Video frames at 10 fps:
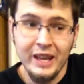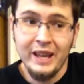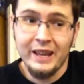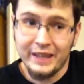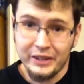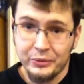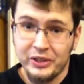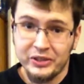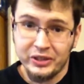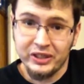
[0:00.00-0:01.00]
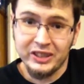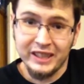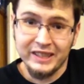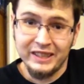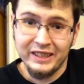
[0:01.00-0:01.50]
And that's when I started
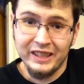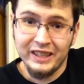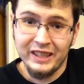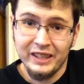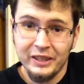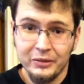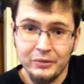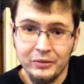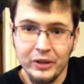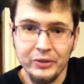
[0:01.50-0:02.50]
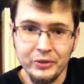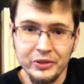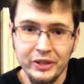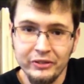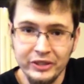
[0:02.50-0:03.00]
collecting retro
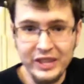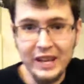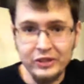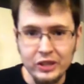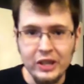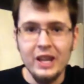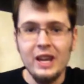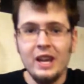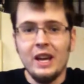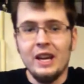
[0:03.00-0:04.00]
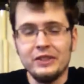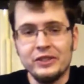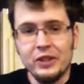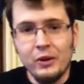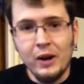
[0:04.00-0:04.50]
stuff, nostalgia. And
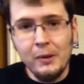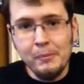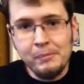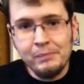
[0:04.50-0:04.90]
so